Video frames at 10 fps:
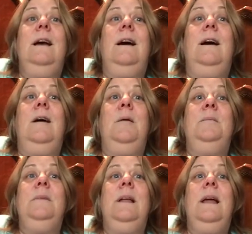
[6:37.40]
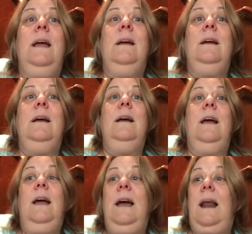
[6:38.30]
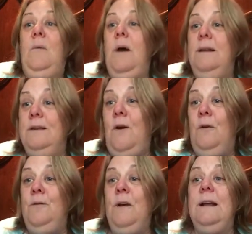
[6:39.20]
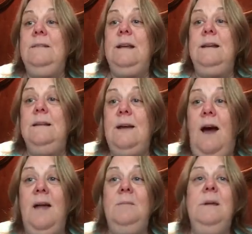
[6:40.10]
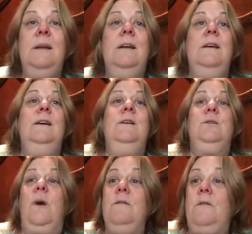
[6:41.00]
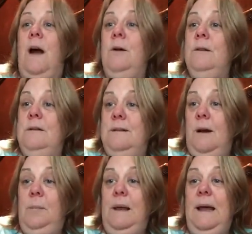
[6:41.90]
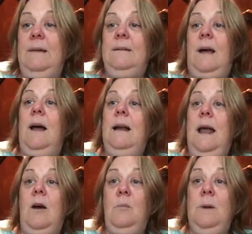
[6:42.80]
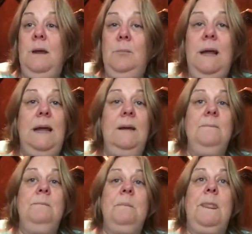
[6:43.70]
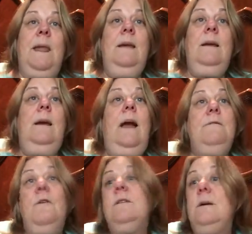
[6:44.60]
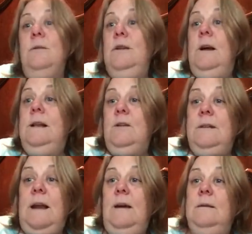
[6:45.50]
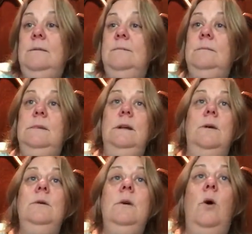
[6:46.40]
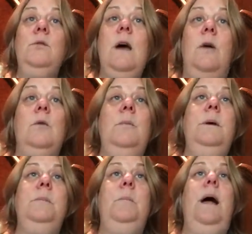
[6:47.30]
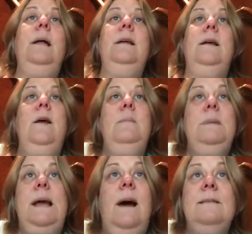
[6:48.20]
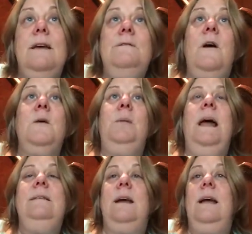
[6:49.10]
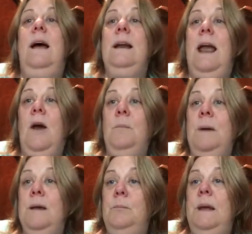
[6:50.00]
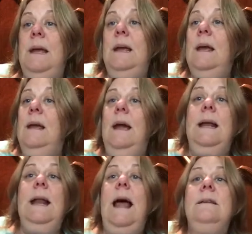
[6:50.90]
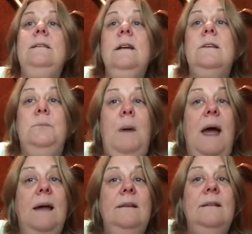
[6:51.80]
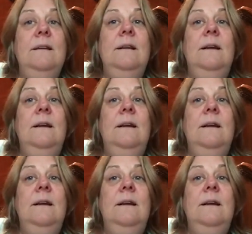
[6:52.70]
Um, and I wanted to go for an extended time. So I found a place on Airbnb. At first, I was looking just at a, you know, hotel room. But because I found a place on Airbnb and it has six beds,